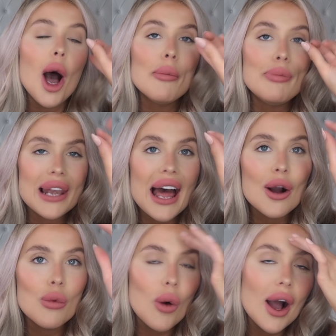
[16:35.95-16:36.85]
a
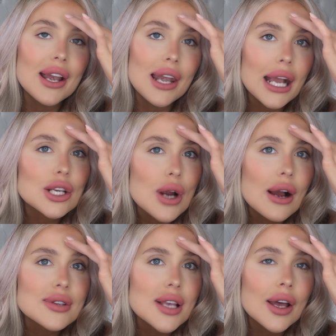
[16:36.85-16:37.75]
black wide leg
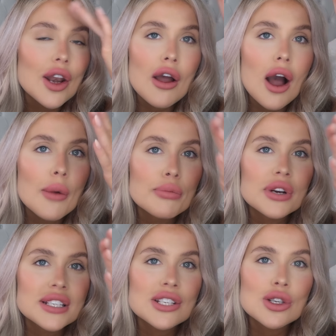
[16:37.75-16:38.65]
trouser, and I'm
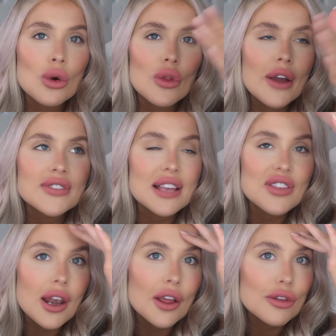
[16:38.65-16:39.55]
pretty sure that I've said
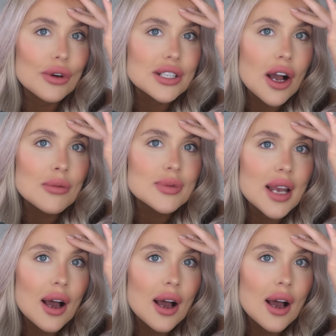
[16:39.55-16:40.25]
that like 3 times